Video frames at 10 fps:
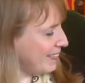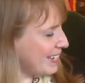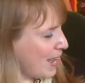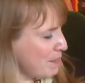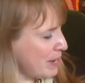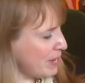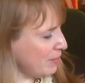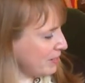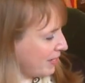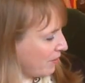top, he
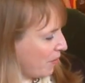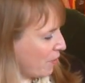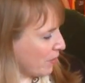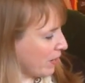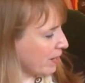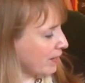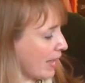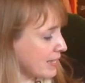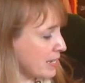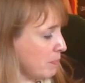looked down over a
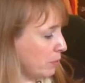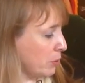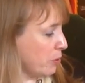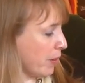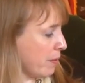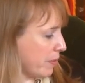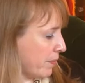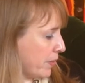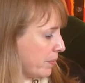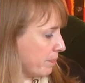glassy blue-gray
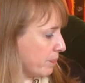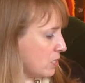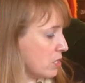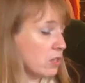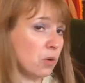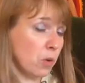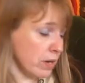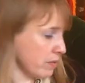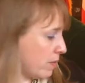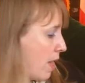river. To the
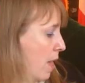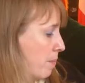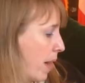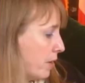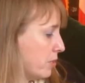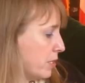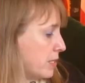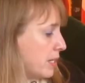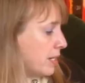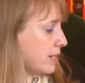north, Packard could
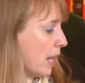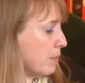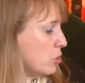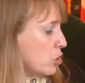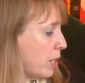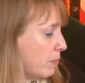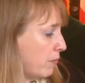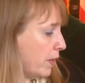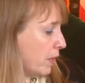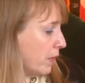see a
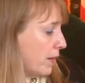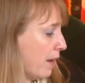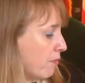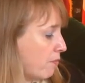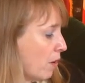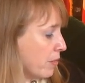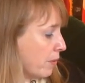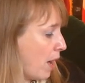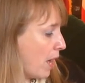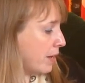diamond-shaped field, and
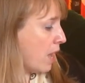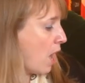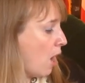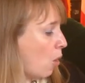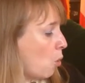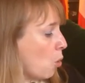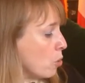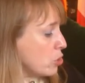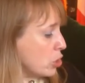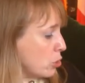farther on, a
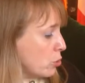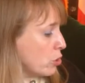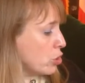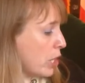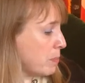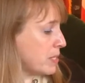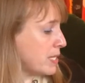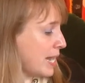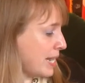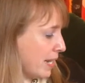horseshoe-shaped
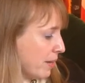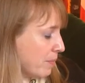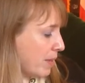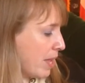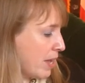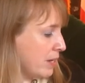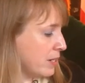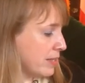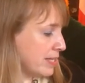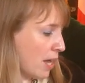stadium.
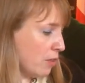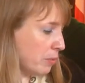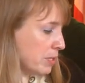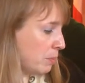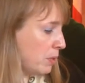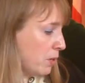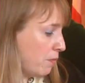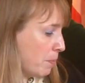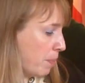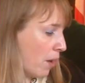To the south was a
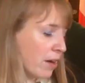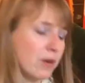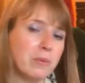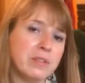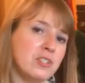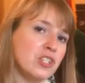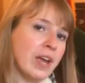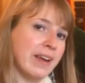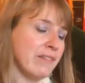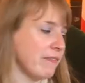beautiful park with a
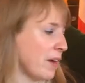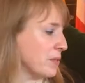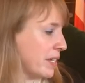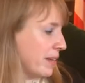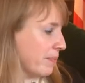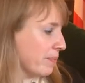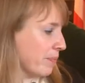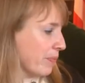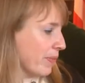giant fountain.